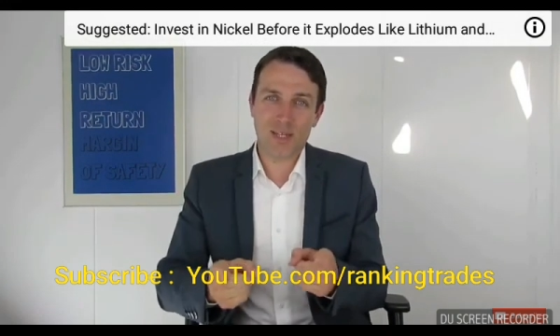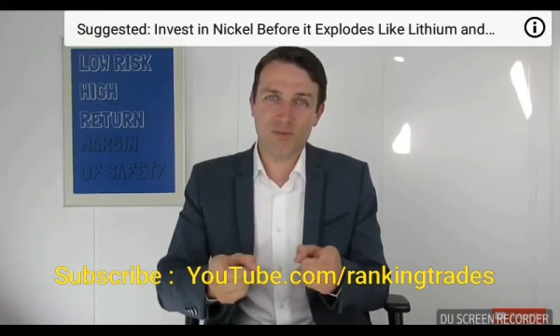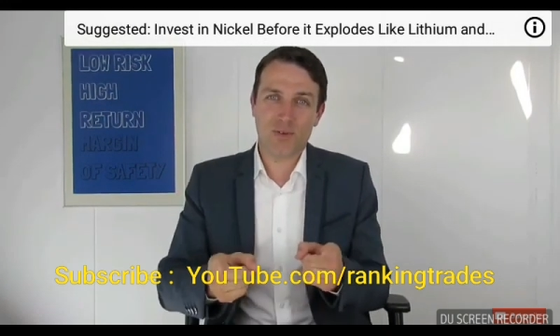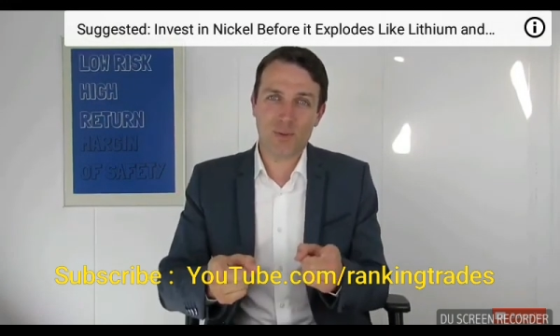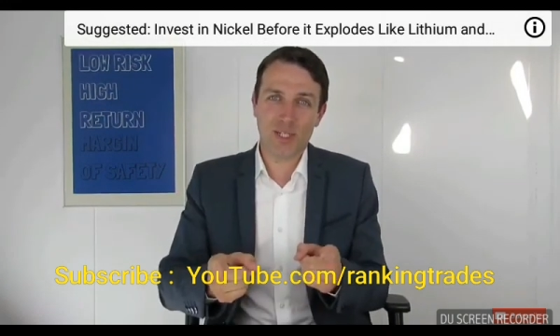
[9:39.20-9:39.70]
Thank
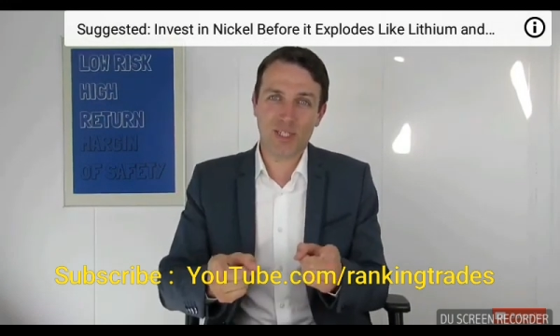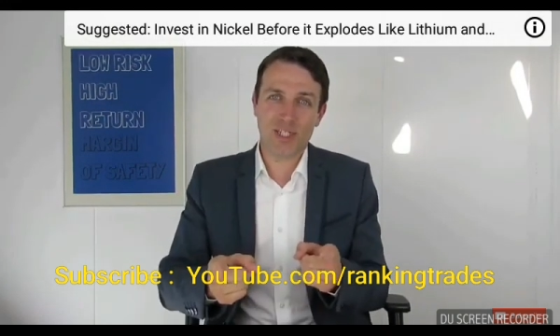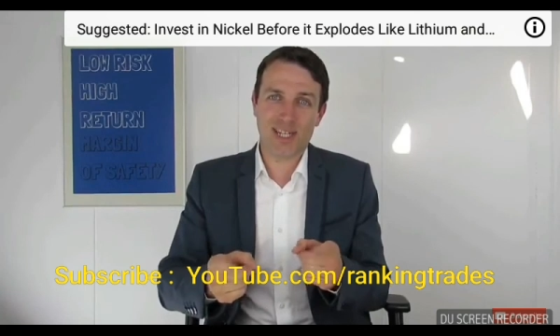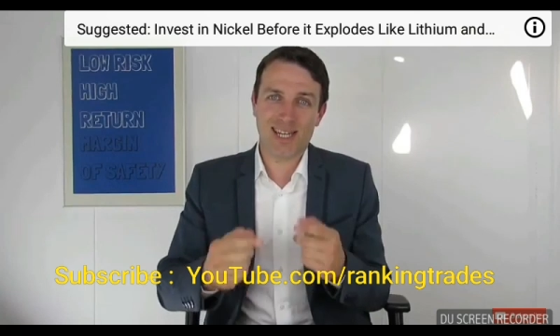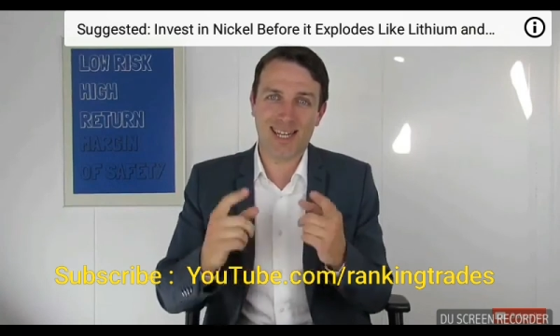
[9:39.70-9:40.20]
you for
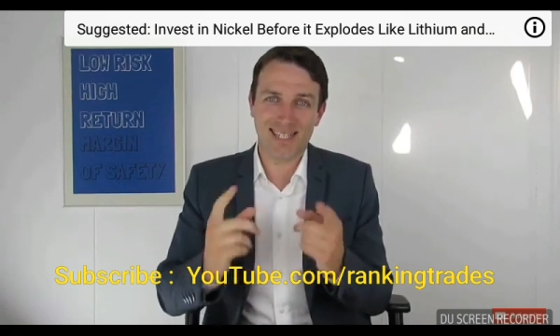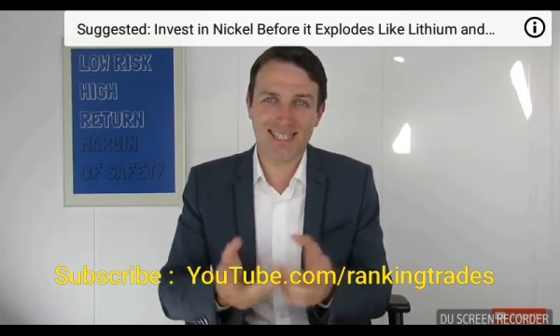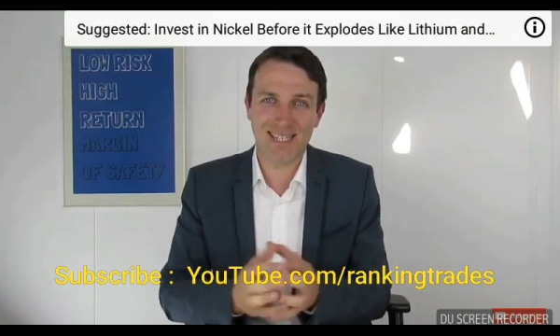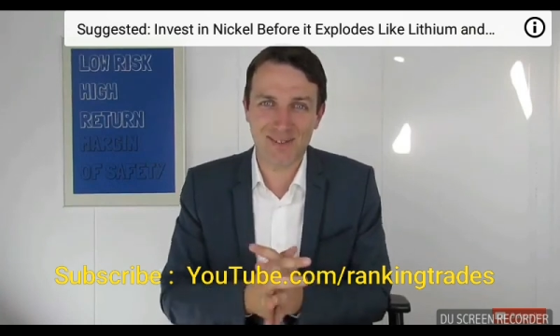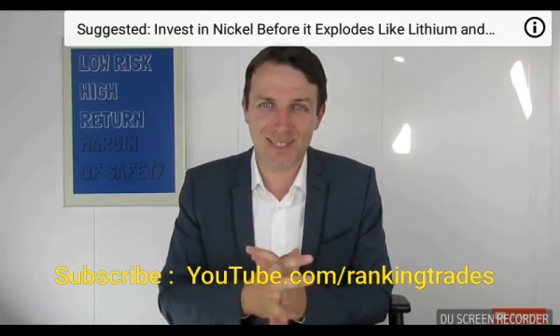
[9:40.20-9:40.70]
watching and I'll
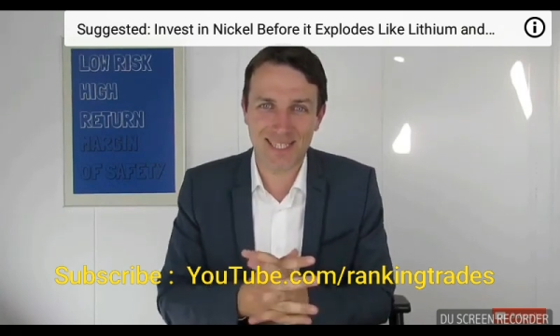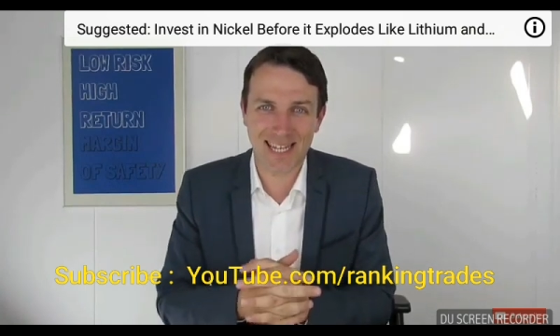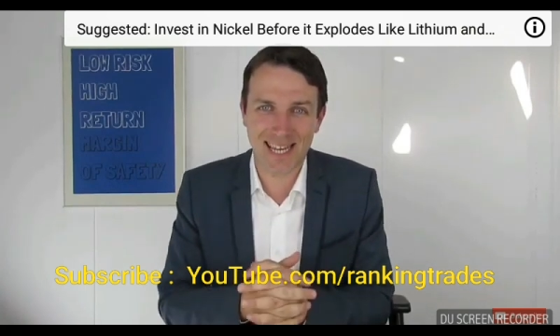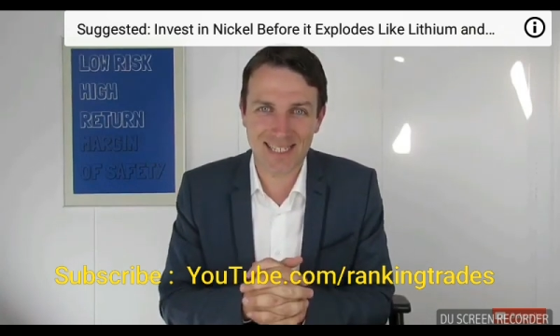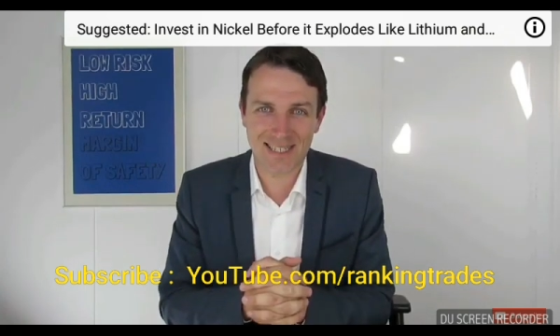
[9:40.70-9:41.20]
see you in the
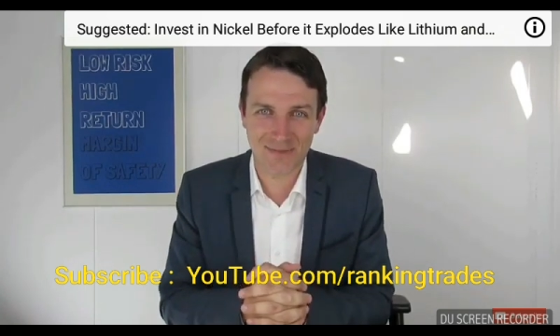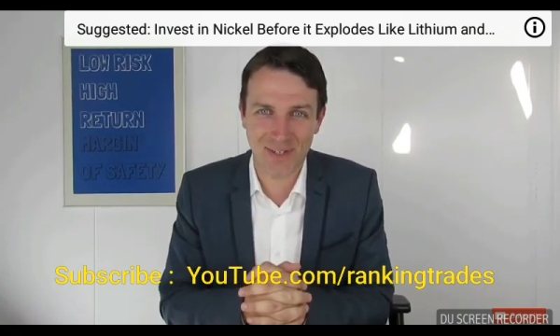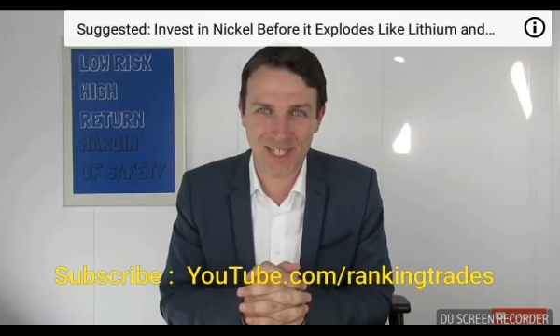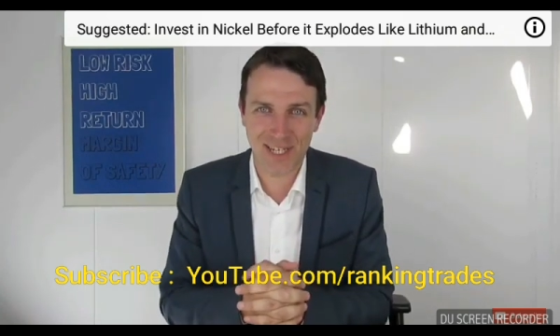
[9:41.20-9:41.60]
next